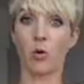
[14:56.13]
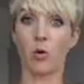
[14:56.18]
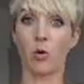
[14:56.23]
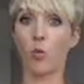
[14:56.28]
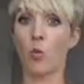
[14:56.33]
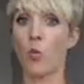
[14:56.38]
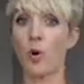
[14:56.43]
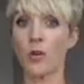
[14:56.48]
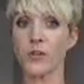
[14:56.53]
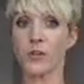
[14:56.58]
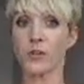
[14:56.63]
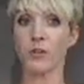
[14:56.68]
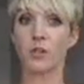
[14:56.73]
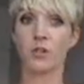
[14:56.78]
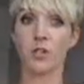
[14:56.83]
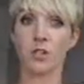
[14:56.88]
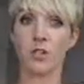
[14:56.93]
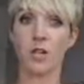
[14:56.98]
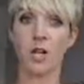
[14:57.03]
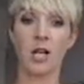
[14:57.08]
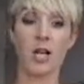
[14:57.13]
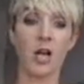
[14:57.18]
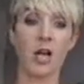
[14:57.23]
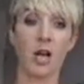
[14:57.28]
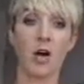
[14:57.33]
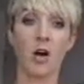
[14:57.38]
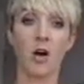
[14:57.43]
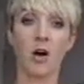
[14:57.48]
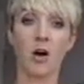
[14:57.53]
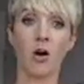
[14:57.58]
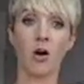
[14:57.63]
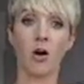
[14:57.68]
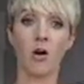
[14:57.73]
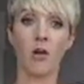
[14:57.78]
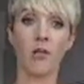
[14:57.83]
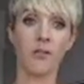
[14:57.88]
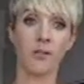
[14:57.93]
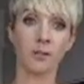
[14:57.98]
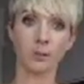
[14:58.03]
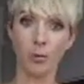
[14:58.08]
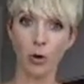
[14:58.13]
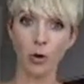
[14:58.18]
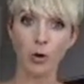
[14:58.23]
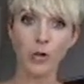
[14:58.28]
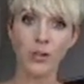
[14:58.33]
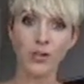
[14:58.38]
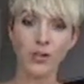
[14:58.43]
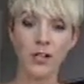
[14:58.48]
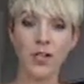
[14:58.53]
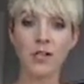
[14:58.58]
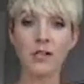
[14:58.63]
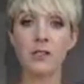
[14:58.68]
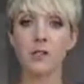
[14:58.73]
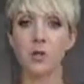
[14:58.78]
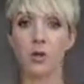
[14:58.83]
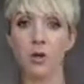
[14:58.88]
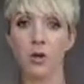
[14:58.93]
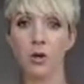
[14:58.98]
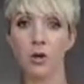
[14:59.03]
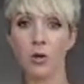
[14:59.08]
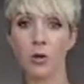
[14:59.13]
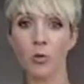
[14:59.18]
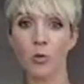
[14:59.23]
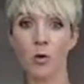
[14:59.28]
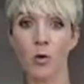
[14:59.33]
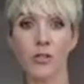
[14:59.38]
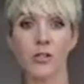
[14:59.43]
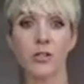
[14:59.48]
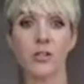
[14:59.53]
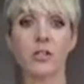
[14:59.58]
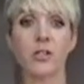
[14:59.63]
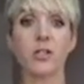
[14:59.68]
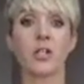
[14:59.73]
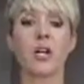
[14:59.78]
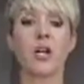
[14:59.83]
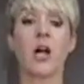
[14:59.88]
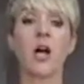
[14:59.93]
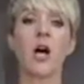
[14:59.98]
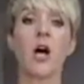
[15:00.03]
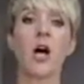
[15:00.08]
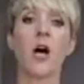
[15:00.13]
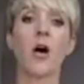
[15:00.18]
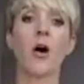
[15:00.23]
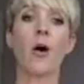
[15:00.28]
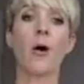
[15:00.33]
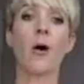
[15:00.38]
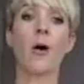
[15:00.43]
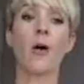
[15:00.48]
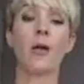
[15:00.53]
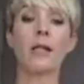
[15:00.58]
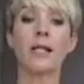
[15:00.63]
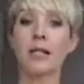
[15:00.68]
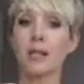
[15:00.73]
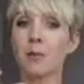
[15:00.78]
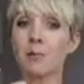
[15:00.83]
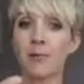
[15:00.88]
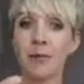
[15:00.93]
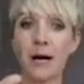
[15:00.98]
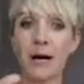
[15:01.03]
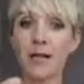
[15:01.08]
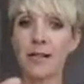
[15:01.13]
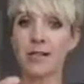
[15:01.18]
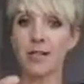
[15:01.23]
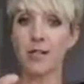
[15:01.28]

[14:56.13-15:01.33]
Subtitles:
water, sports drinks, coconut water, little bites